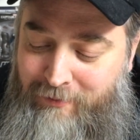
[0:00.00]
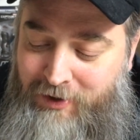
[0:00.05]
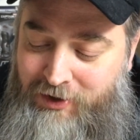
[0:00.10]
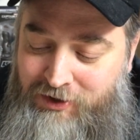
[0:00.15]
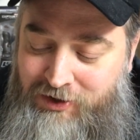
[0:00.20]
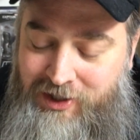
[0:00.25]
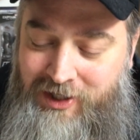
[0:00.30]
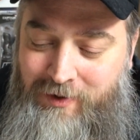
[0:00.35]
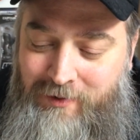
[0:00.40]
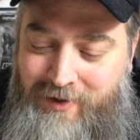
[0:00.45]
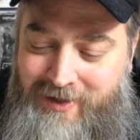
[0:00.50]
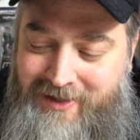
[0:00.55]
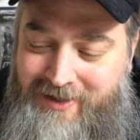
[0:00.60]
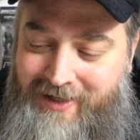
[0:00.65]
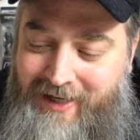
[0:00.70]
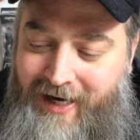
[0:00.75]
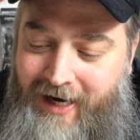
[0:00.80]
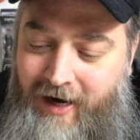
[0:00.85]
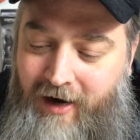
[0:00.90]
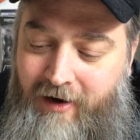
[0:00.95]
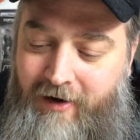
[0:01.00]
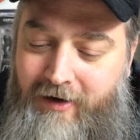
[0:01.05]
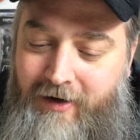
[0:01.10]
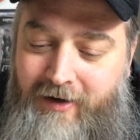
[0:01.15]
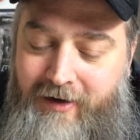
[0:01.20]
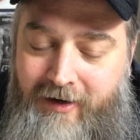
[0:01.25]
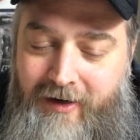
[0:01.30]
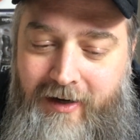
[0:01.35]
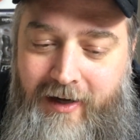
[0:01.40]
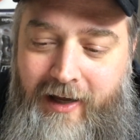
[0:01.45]
but she was there
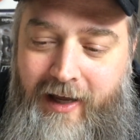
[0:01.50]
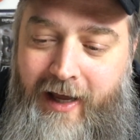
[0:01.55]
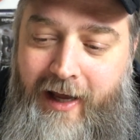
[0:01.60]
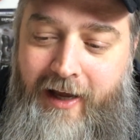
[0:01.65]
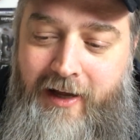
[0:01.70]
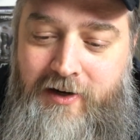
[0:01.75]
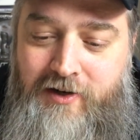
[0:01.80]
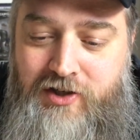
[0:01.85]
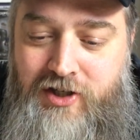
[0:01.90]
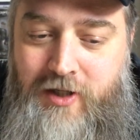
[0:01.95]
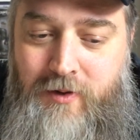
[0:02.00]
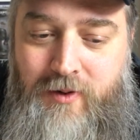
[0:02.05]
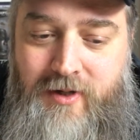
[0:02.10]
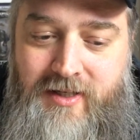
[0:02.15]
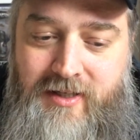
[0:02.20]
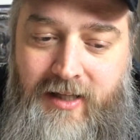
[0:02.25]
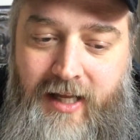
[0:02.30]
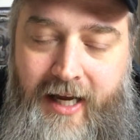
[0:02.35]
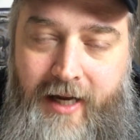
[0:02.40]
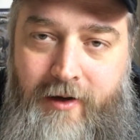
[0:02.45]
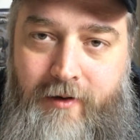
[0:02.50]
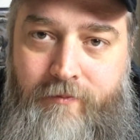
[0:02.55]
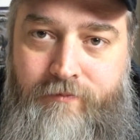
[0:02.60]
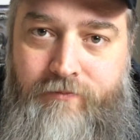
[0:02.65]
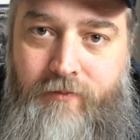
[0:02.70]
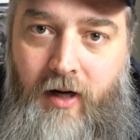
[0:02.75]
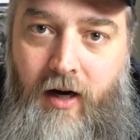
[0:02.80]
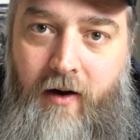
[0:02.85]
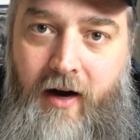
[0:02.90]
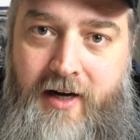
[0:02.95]
and she was like,
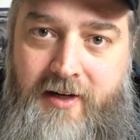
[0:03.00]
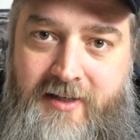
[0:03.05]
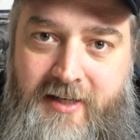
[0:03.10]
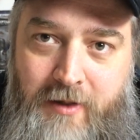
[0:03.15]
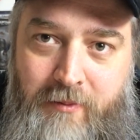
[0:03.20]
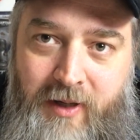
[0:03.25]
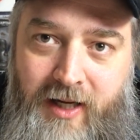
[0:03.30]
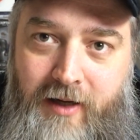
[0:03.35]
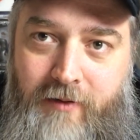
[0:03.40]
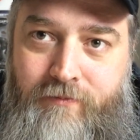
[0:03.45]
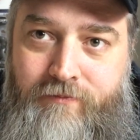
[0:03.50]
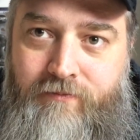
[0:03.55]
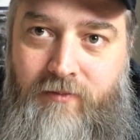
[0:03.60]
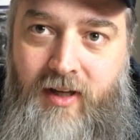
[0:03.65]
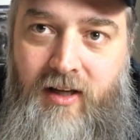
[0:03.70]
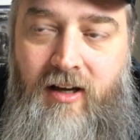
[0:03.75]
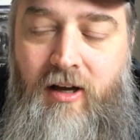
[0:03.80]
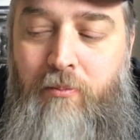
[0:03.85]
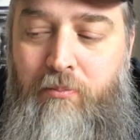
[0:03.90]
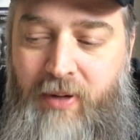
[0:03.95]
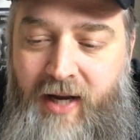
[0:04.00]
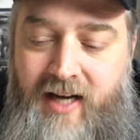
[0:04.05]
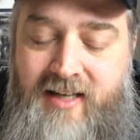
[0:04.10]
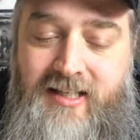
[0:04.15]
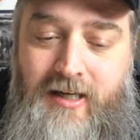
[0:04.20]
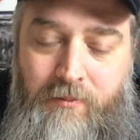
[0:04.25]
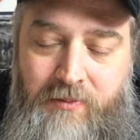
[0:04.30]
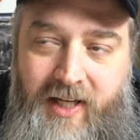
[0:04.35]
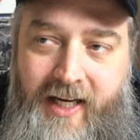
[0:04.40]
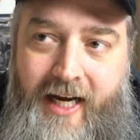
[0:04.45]
All right, Timmy, pick
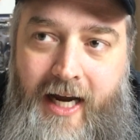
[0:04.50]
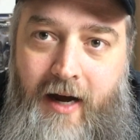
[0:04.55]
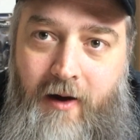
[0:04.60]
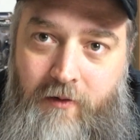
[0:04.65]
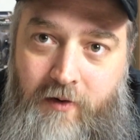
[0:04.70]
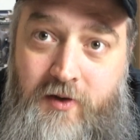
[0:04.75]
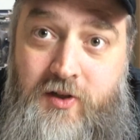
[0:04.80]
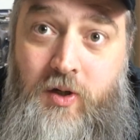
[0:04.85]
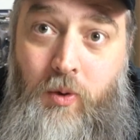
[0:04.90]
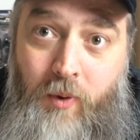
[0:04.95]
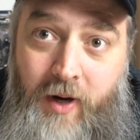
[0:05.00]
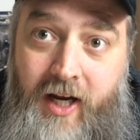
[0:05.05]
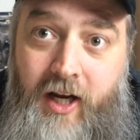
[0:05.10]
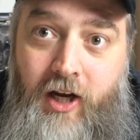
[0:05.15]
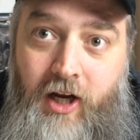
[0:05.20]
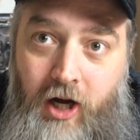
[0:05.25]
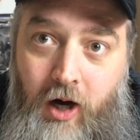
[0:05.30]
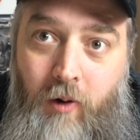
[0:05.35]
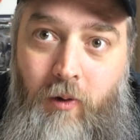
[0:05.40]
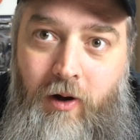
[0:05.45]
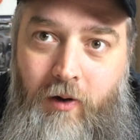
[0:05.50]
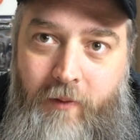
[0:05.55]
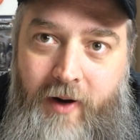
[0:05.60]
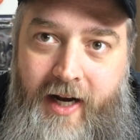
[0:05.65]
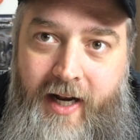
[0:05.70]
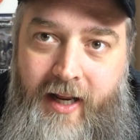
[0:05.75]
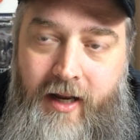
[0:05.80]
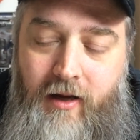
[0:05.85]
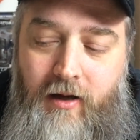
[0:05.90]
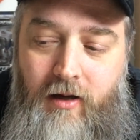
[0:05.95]
something out so we can go
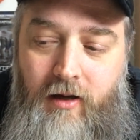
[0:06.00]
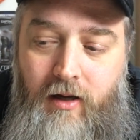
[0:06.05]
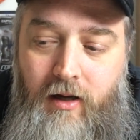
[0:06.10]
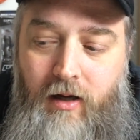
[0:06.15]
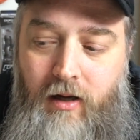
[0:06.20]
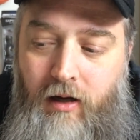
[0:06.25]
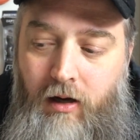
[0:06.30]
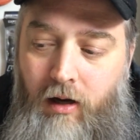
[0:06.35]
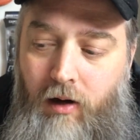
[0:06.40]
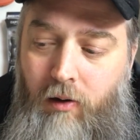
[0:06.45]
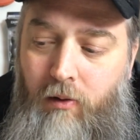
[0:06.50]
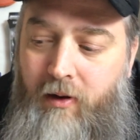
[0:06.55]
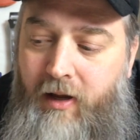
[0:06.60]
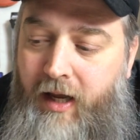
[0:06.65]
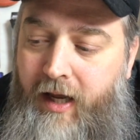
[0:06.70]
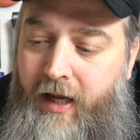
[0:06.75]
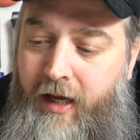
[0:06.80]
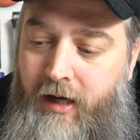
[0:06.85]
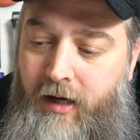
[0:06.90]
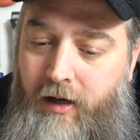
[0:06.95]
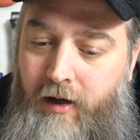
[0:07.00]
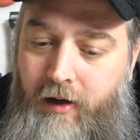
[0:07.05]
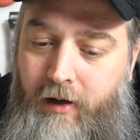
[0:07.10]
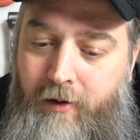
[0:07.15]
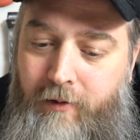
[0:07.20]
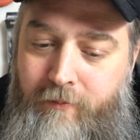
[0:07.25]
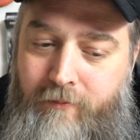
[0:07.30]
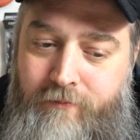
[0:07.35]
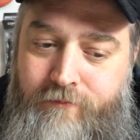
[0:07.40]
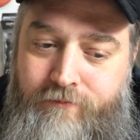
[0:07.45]
already. Okay,
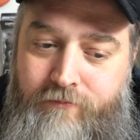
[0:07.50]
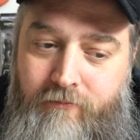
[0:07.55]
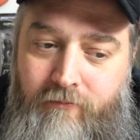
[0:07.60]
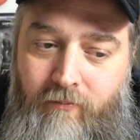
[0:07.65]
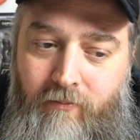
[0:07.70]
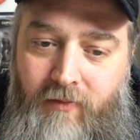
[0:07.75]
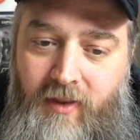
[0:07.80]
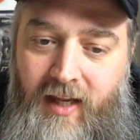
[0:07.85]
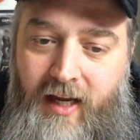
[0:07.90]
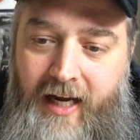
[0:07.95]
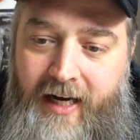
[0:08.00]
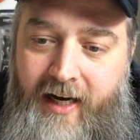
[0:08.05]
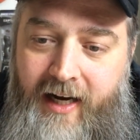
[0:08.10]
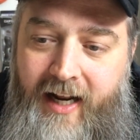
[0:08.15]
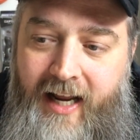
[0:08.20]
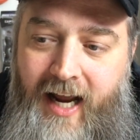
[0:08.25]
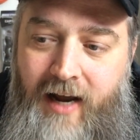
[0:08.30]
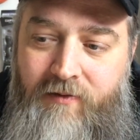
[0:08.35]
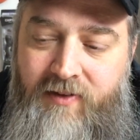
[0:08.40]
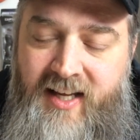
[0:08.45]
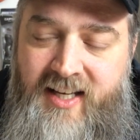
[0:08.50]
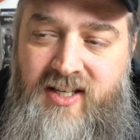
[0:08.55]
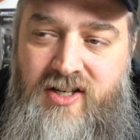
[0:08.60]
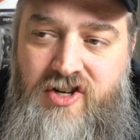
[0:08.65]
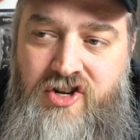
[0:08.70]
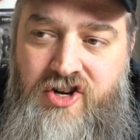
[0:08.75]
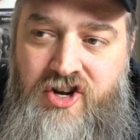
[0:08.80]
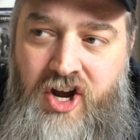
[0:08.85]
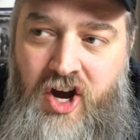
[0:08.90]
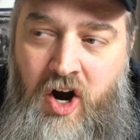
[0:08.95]
um, can I have this?
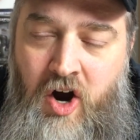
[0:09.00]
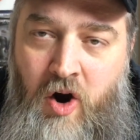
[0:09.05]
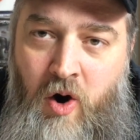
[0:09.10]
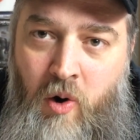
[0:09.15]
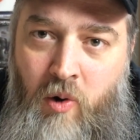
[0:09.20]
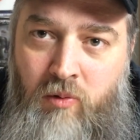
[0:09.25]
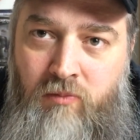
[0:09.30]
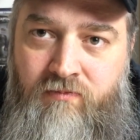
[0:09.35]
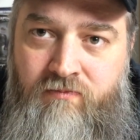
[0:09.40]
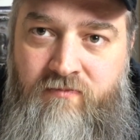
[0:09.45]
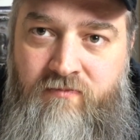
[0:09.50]
No,